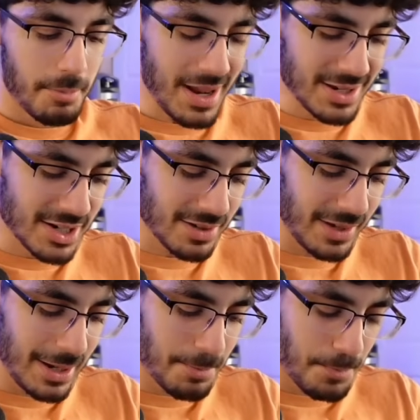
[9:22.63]

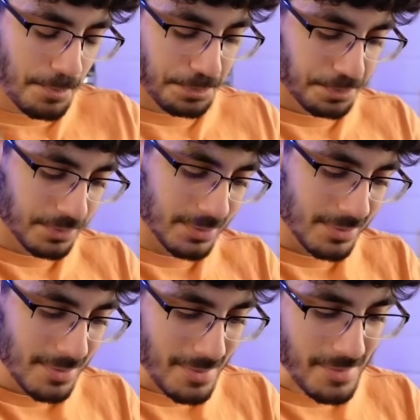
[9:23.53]
Basically,
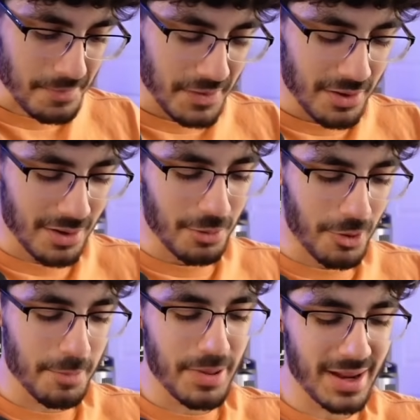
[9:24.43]
you're going to
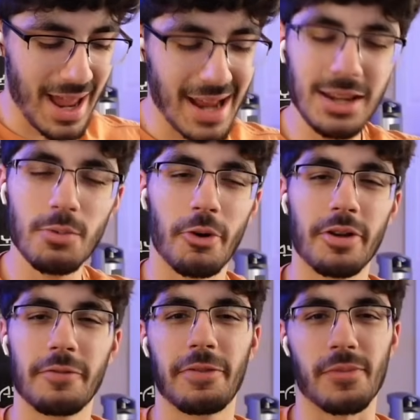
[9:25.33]
want to pick any one
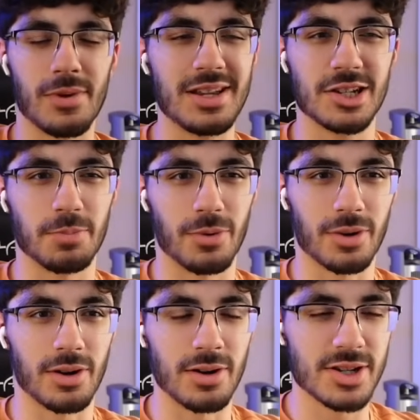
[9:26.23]
of 3
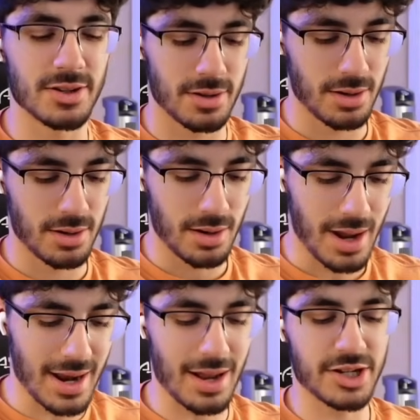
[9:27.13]
support cards.
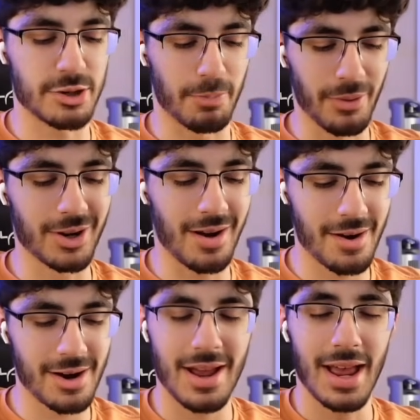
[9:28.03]
And a support
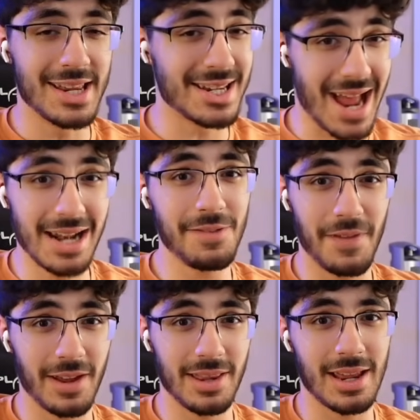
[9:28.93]
card is
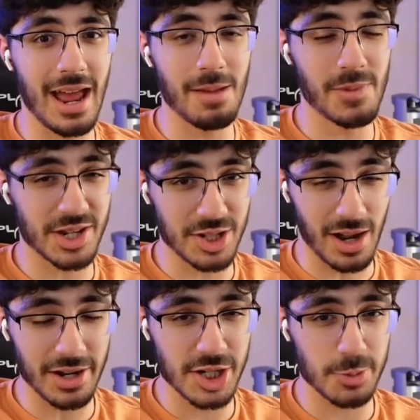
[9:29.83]
anything in the game that's
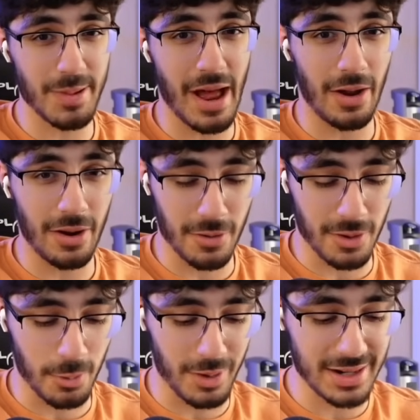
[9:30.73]
not a spell or
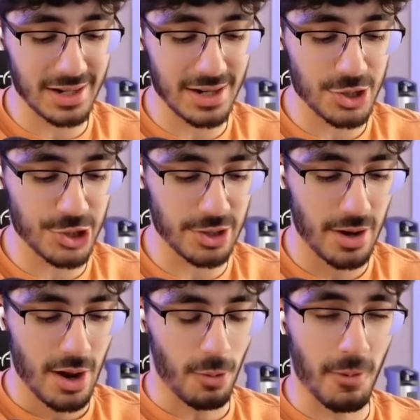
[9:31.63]
a win condition
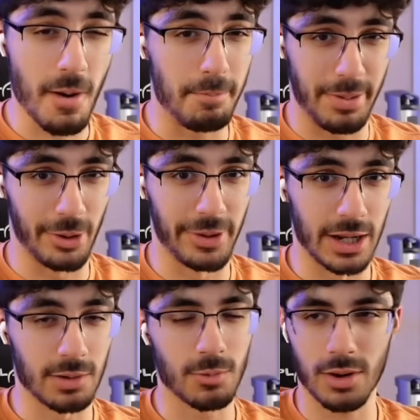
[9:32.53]
or a
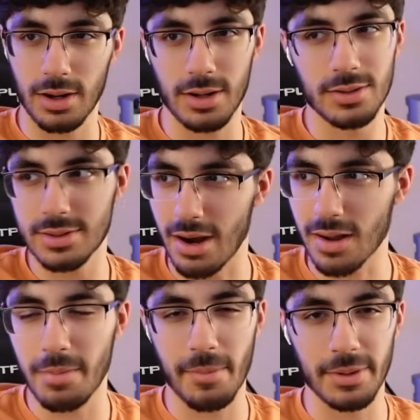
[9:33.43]
building. We're going to talk
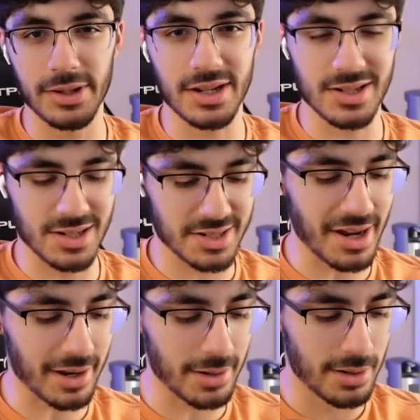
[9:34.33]
about buildings in a
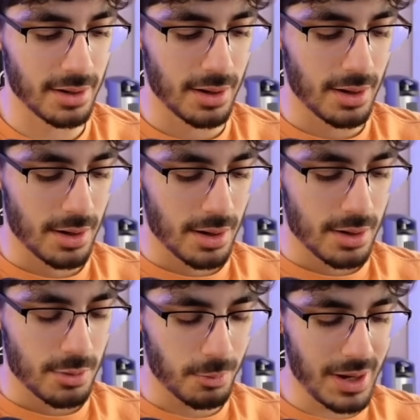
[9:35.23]
second.
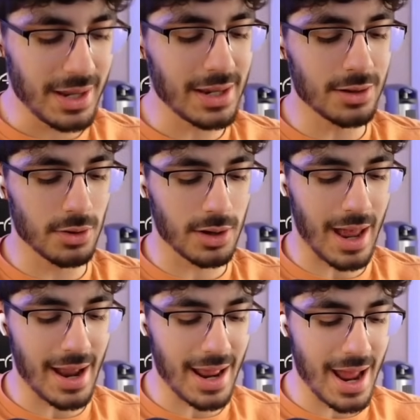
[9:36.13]
We can look
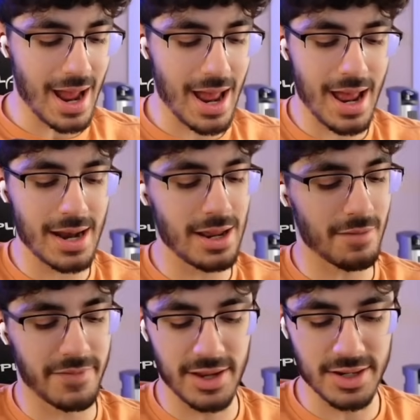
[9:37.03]
at any
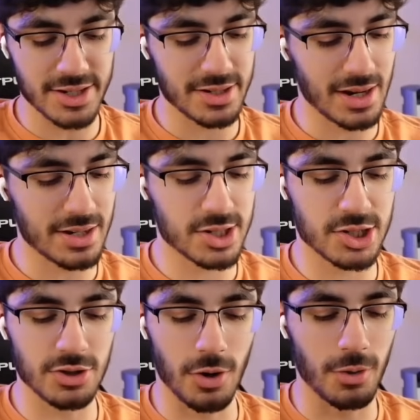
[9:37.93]
of these, and it's
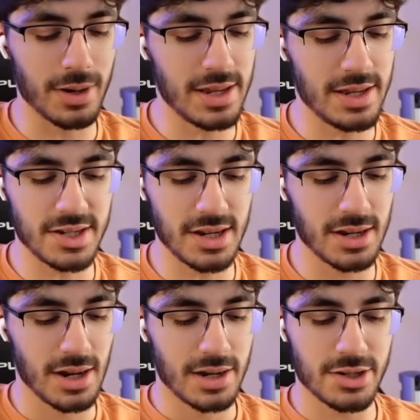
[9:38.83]
so
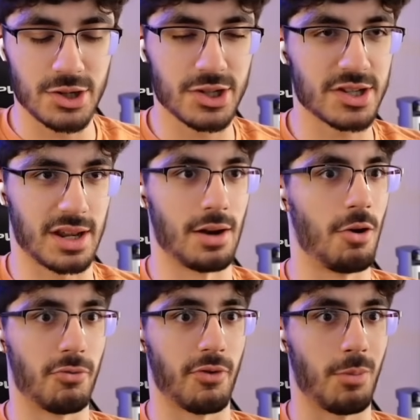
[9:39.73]
easy to just get
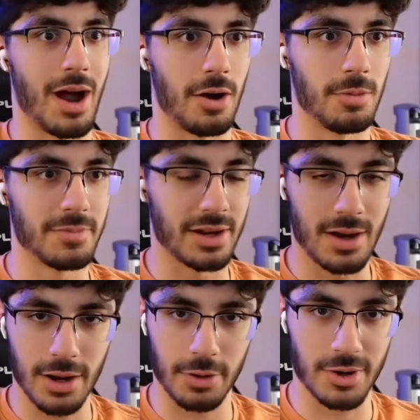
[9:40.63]
overwhelmed and
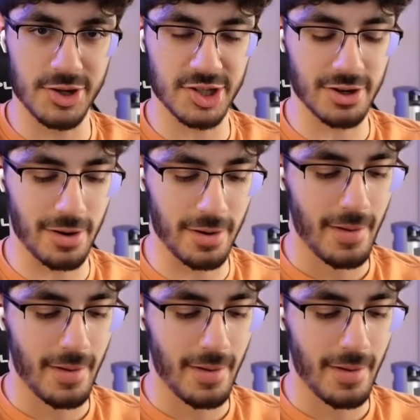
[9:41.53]
not know where to start.